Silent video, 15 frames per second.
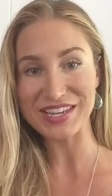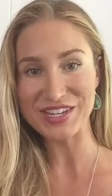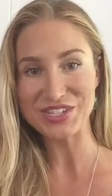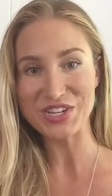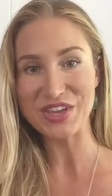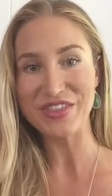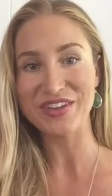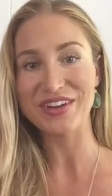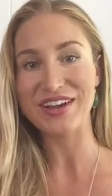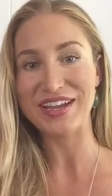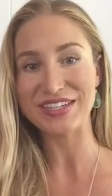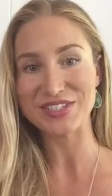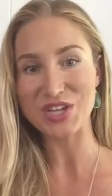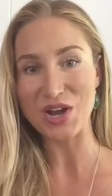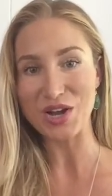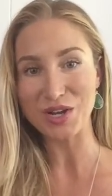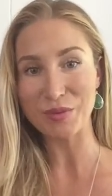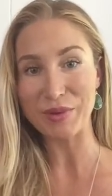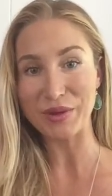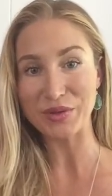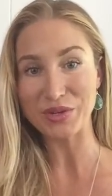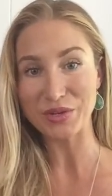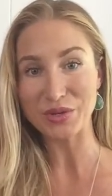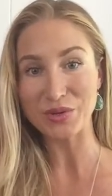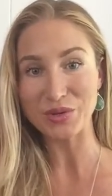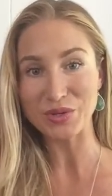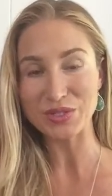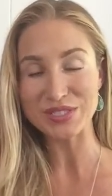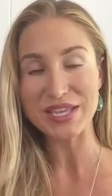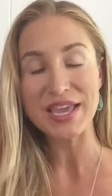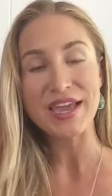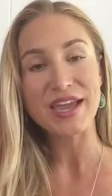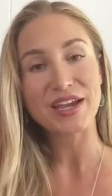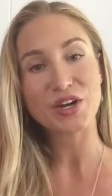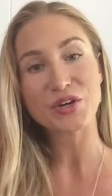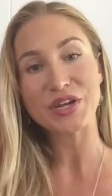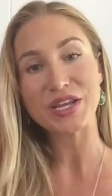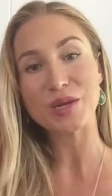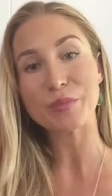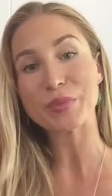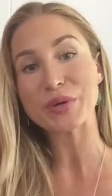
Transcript: each other and talk about your goals and create a